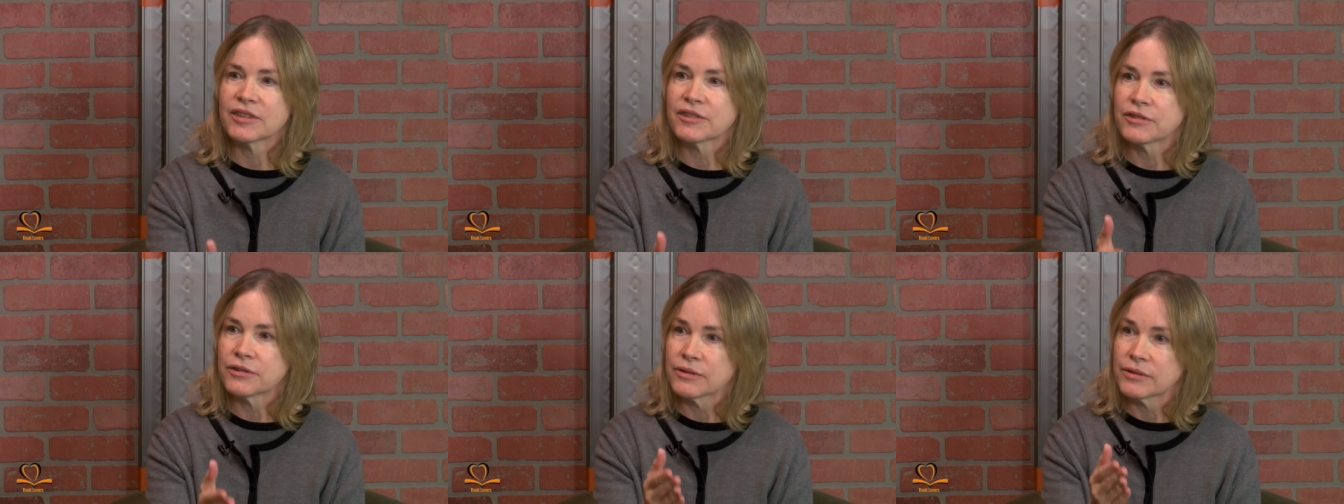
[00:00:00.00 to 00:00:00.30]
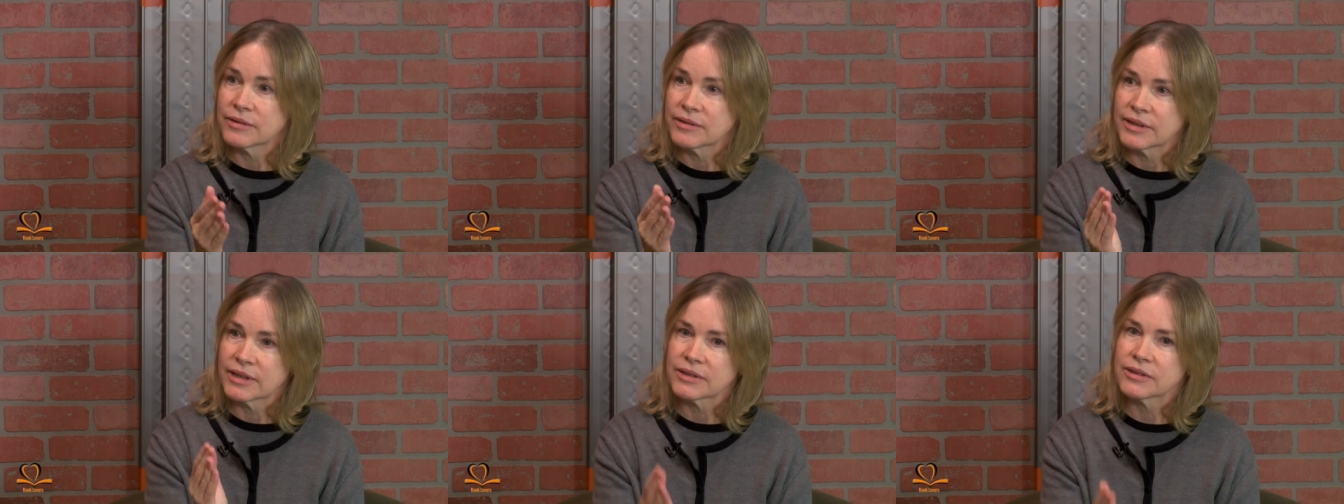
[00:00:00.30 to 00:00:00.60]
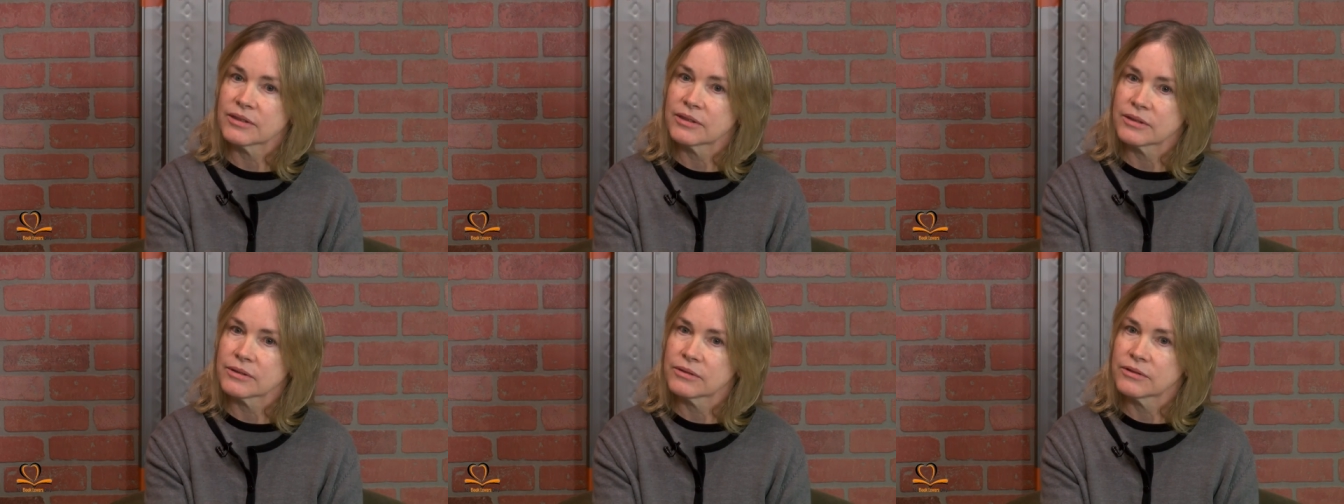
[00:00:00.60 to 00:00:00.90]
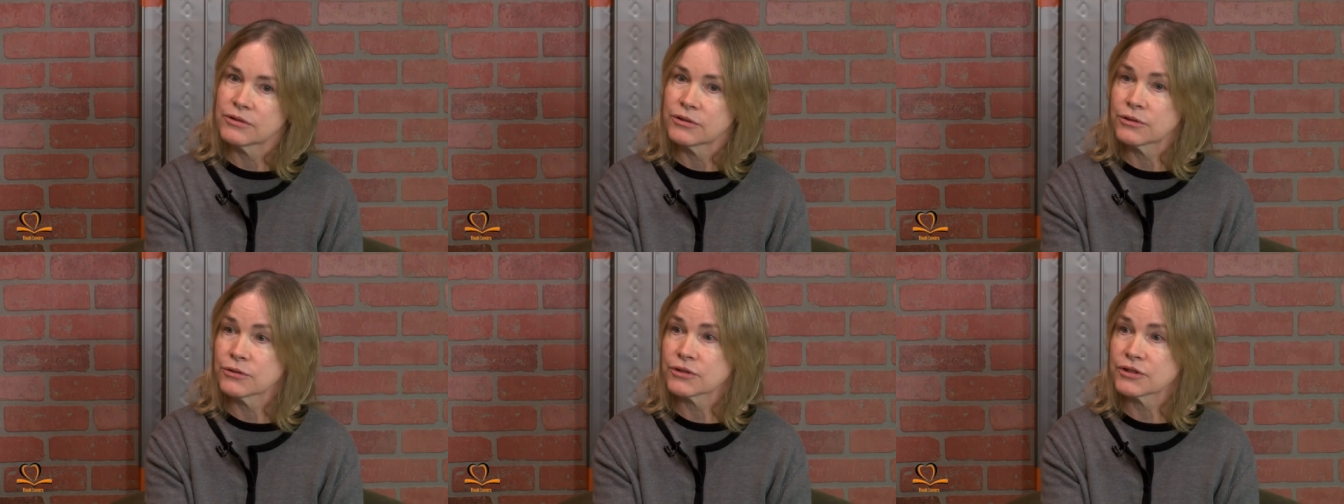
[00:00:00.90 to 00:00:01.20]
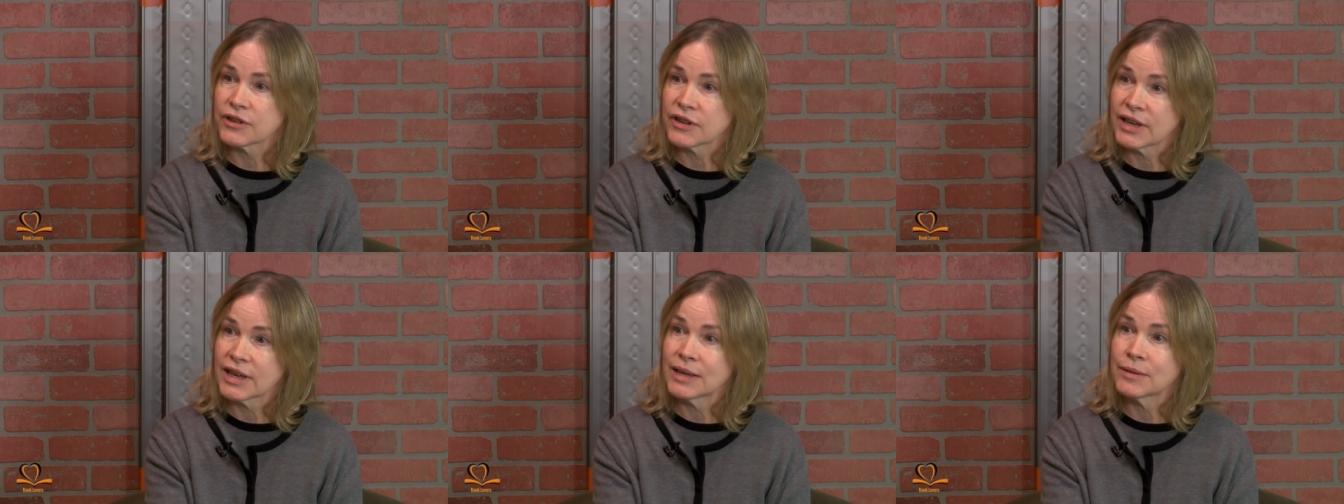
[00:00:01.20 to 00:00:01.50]
th that the New York
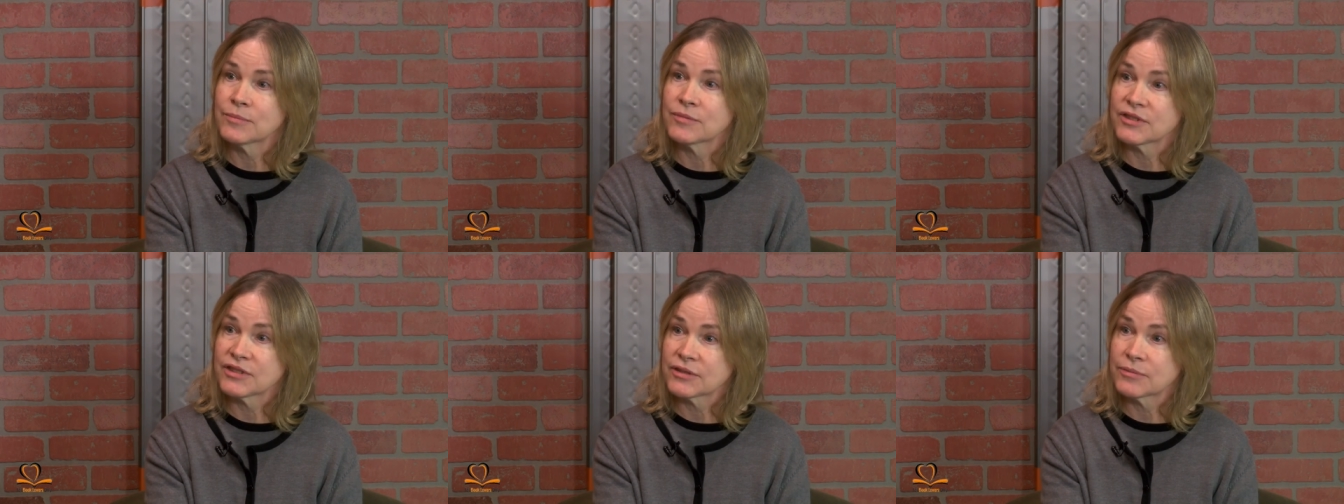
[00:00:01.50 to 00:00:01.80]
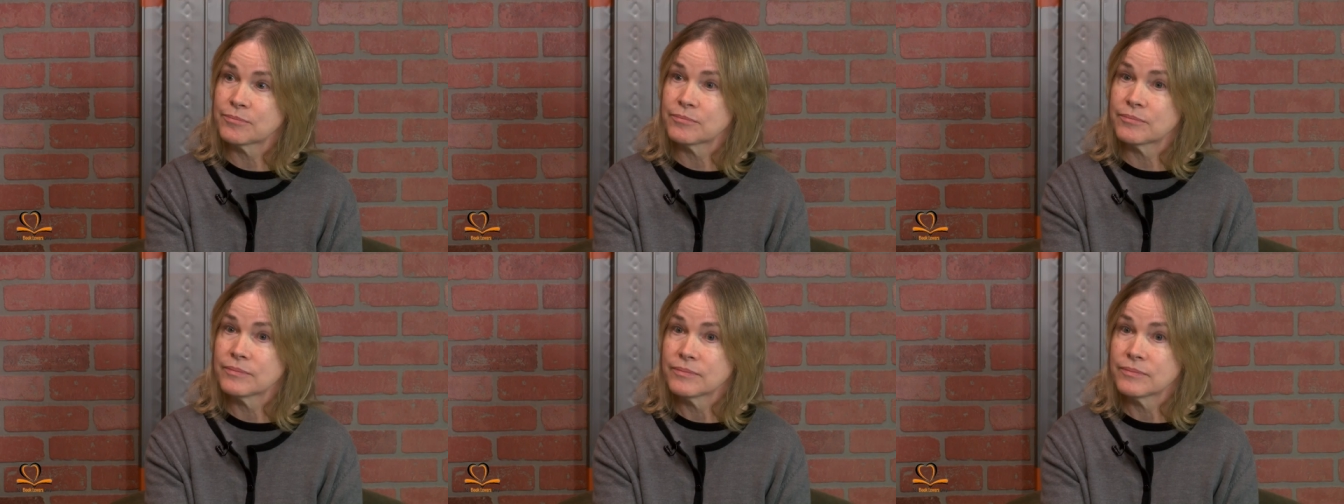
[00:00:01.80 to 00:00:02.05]
Times